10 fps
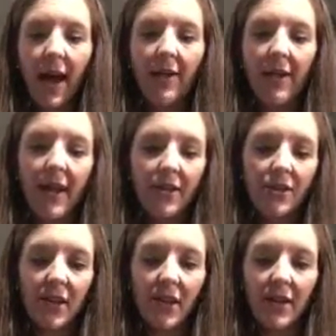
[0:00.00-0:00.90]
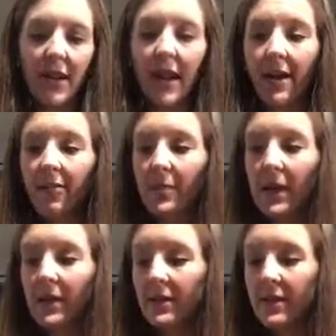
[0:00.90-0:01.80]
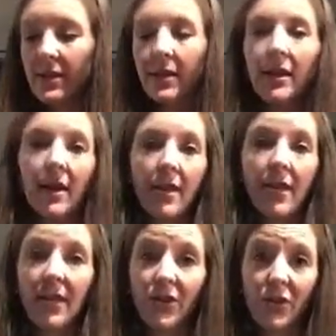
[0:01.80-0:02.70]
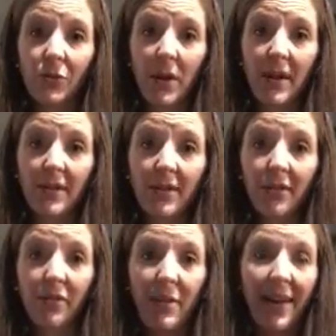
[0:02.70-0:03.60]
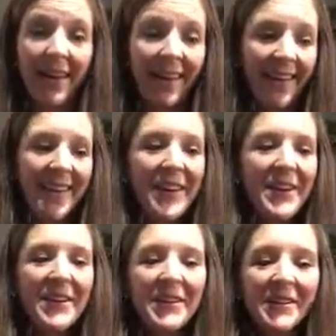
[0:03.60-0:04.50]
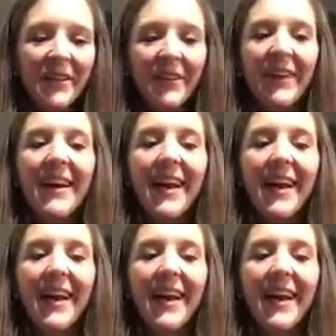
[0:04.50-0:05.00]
And then I just cut it in half because that's just way easier for me. So